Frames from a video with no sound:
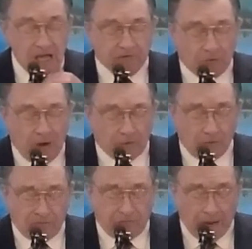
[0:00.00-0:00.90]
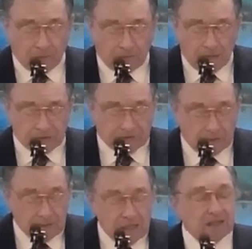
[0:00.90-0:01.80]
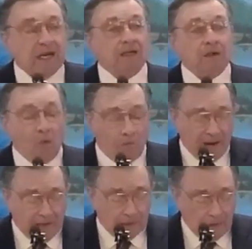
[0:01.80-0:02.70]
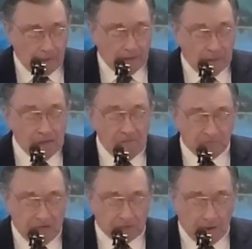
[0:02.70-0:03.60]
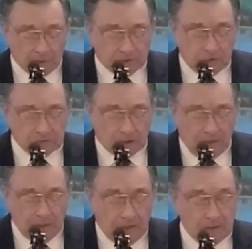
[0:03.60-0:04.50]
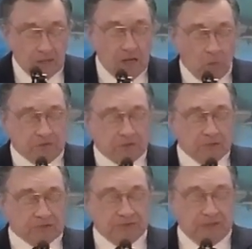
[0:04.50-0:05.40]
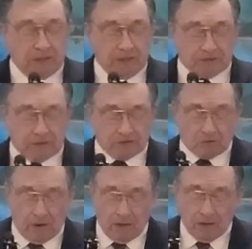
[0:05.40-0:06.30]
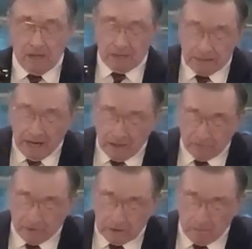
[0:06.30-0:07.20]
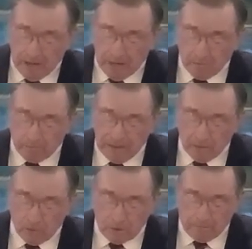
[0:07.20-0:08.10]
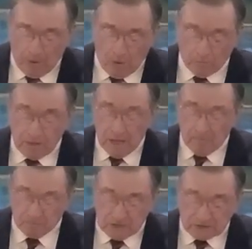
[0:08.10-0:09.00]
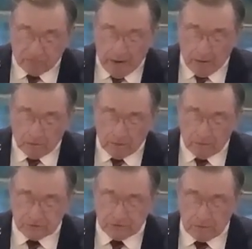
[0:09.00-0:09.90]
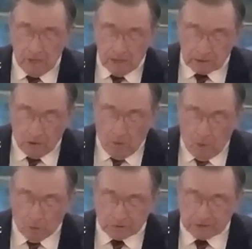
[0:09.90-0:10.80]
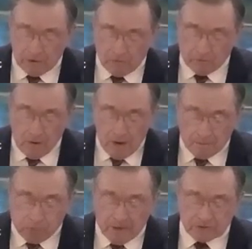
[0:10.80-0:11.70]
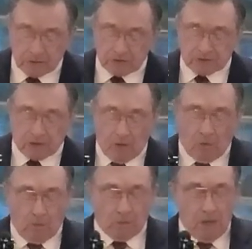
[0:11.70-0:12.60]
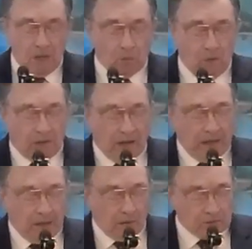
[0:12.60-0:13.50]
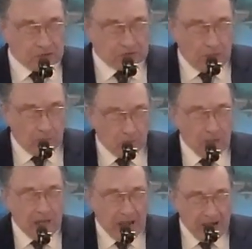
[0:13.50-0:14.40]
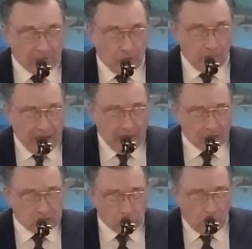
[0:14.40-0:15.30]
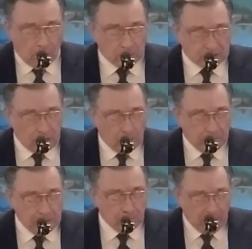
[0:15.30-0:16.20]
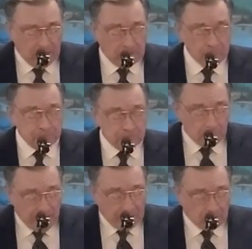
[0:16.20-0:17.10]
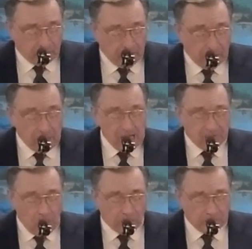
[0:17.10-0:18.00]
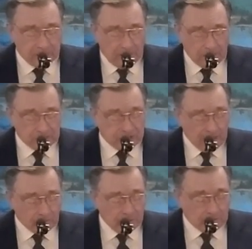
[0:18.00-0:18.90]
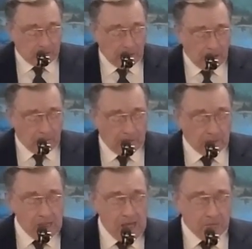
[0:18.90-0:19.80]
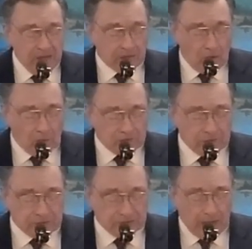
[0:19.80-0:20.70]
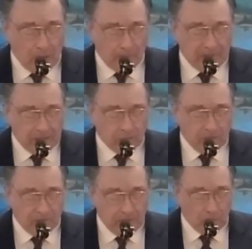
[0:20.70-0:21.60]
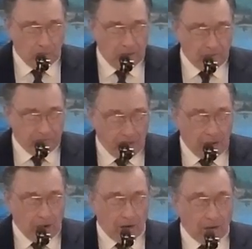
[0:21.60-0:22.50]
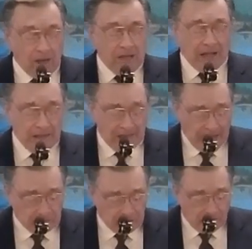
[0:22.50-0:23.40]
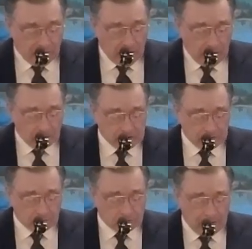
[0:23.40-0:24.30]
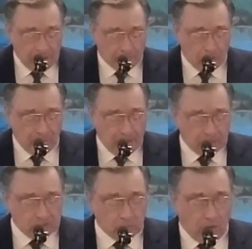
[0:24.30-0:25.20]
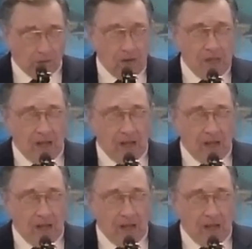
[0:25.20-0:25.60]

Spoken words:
"For other foundation can no man lay than that which is laid, which is Jesus Christ. Now if any man build upon this foundation gold, silver, precious stone, wood, hay, or stubble, every man's work shall be made manifest, for the day shall declare it, because it shall be revealed by fire, and the fire shall try every man's work